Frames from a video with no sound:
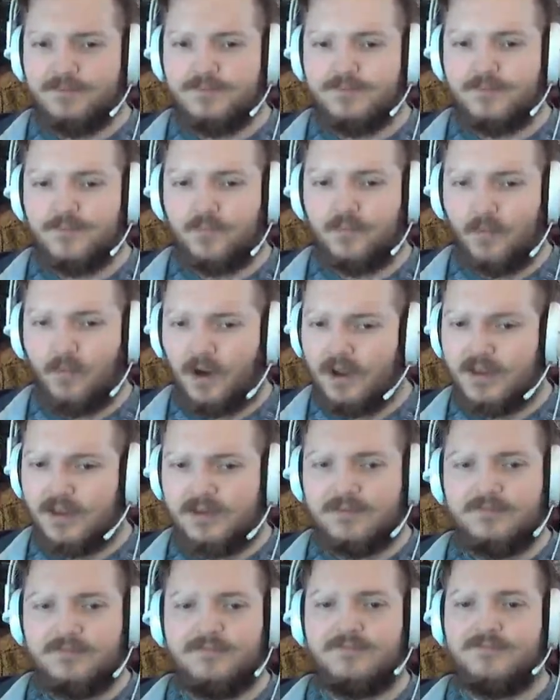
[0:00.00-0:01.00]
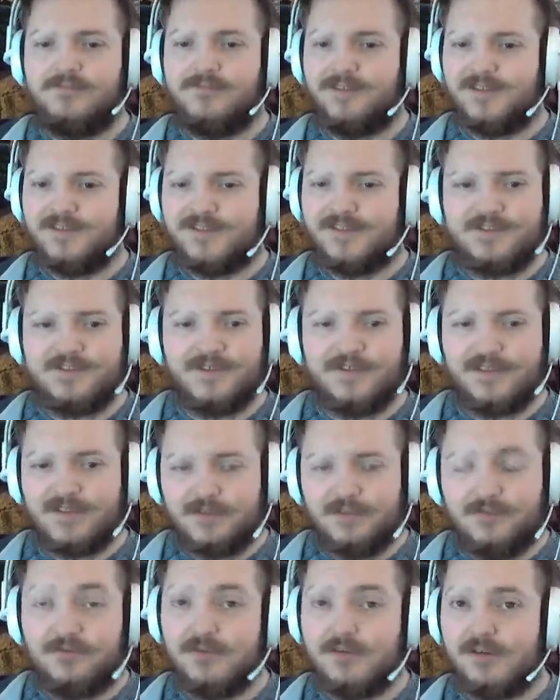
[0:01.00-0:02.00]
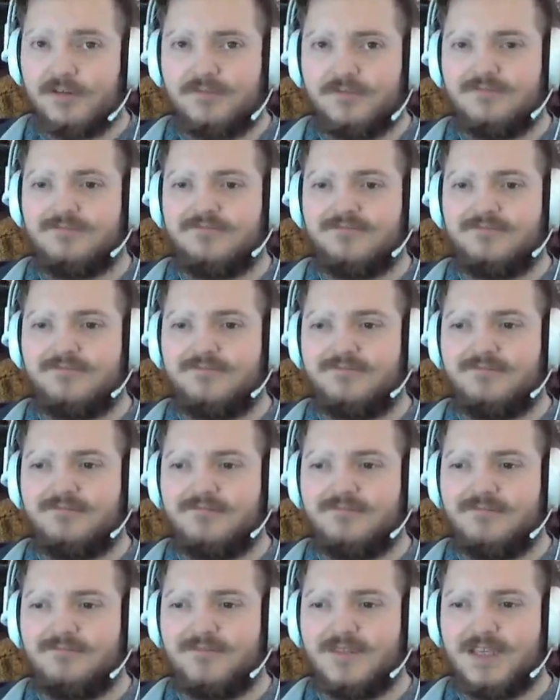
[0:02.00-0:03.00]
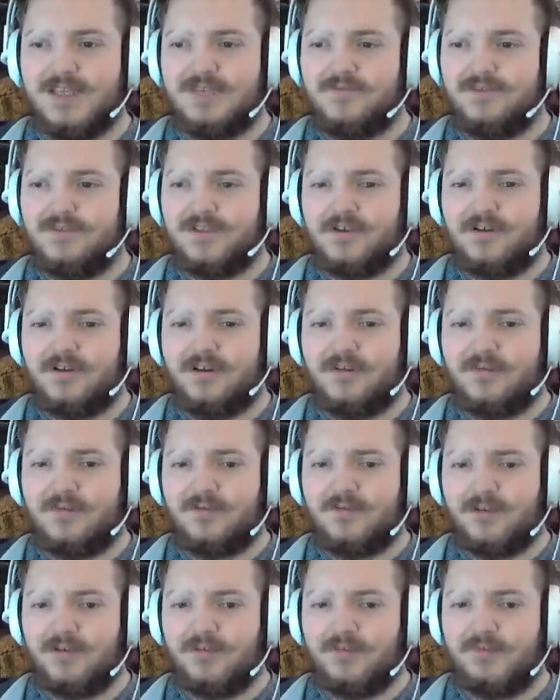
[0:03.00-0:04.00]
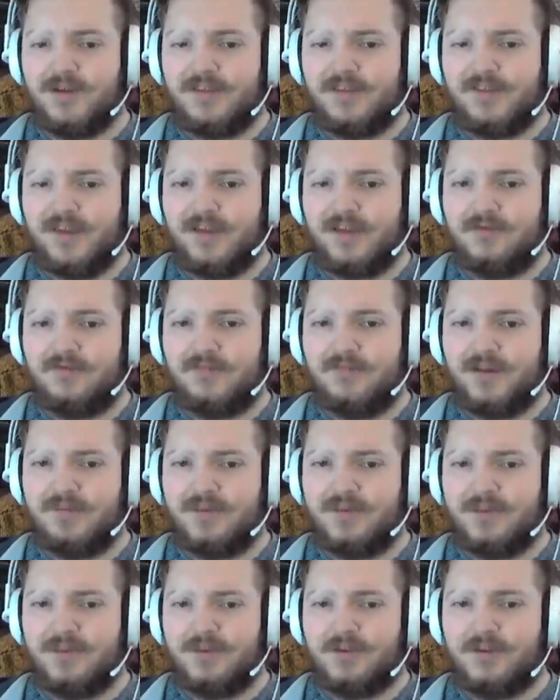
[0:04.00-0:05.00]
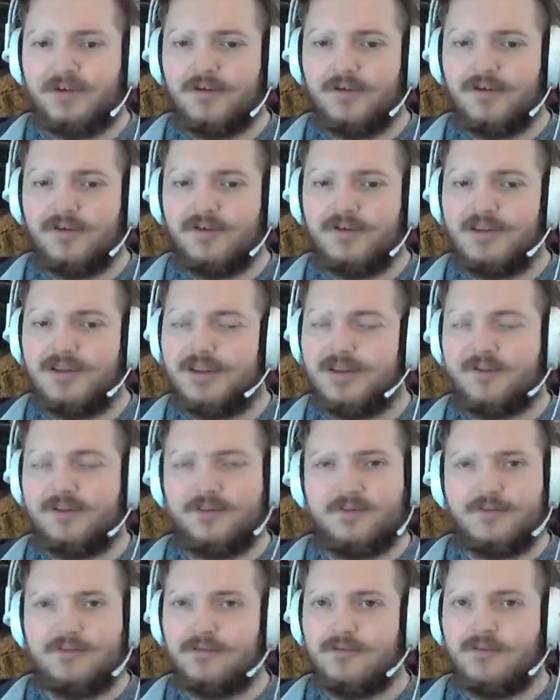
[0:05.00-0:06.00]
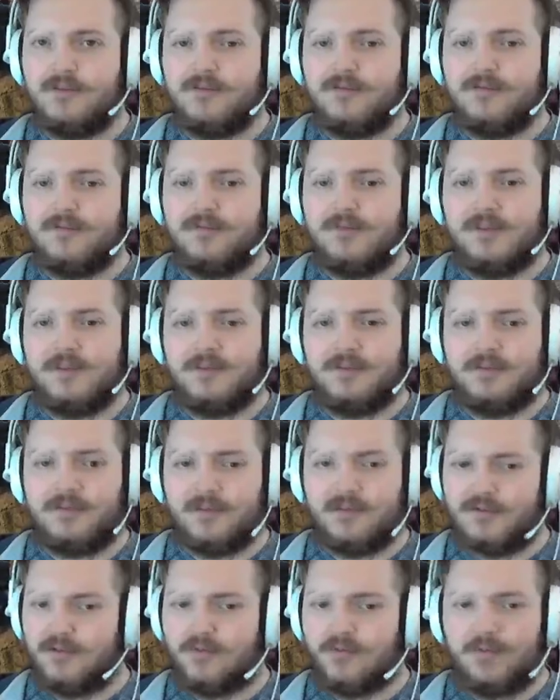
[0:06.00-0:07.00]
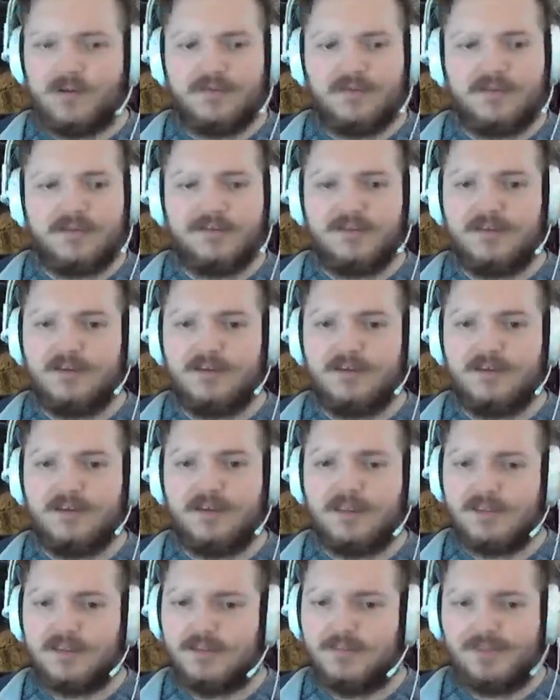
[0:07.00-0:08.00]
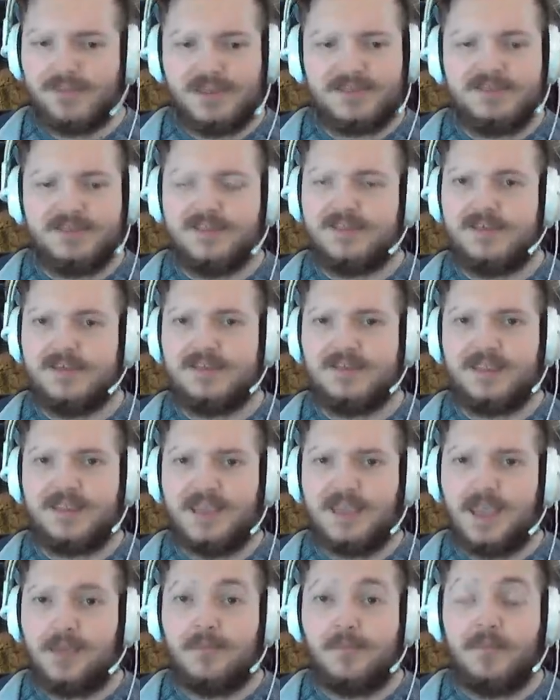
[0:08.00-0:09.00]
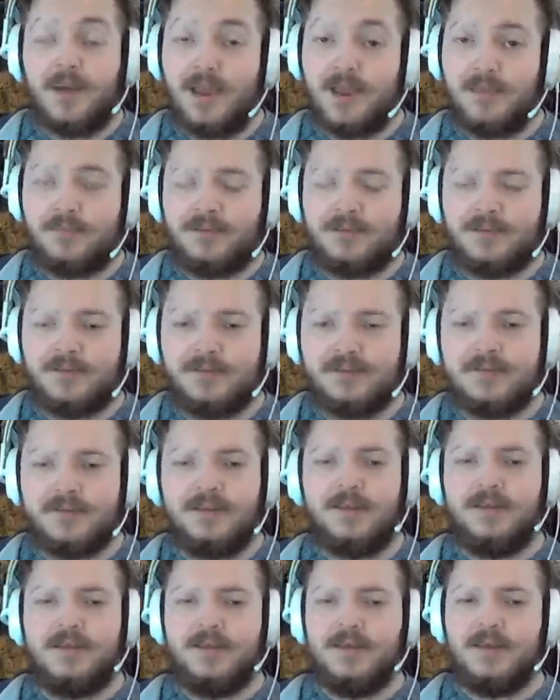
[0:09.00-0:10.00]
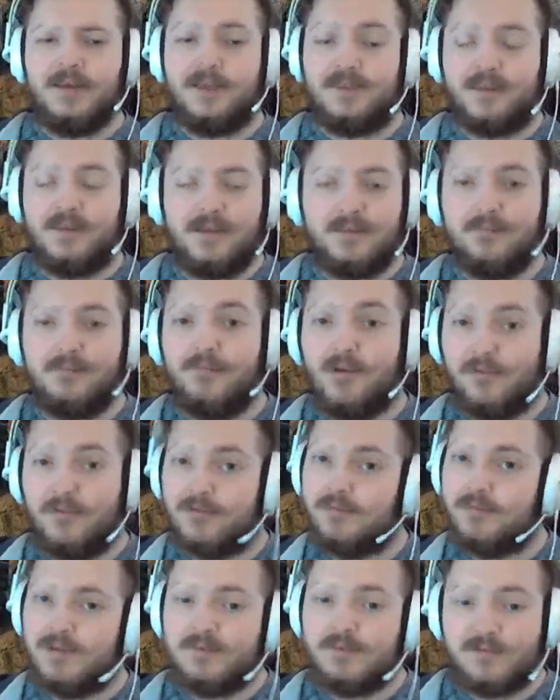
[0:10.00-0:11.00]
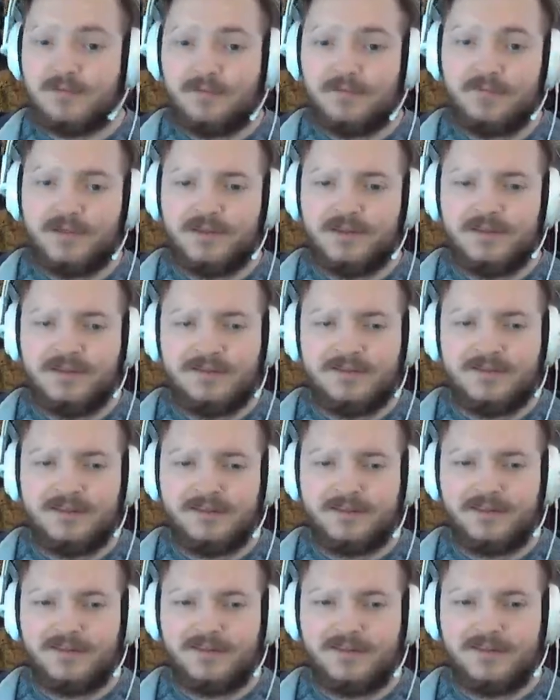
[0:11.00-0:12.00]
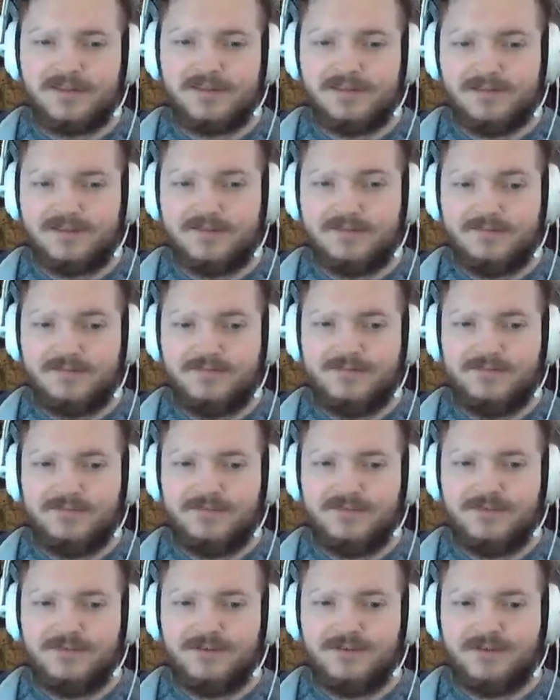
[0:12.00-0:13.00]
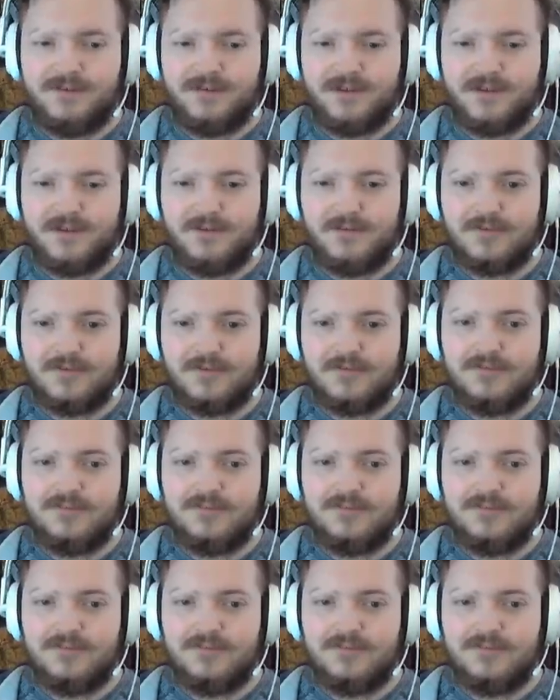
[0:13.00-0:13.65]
Why? It's just too good. Even the comps where my Cyclone might be DR'd, it is too good. It's such a great CC. It's the best CC in the game, in my opinion. I think in most people's opinions, that's the go-to.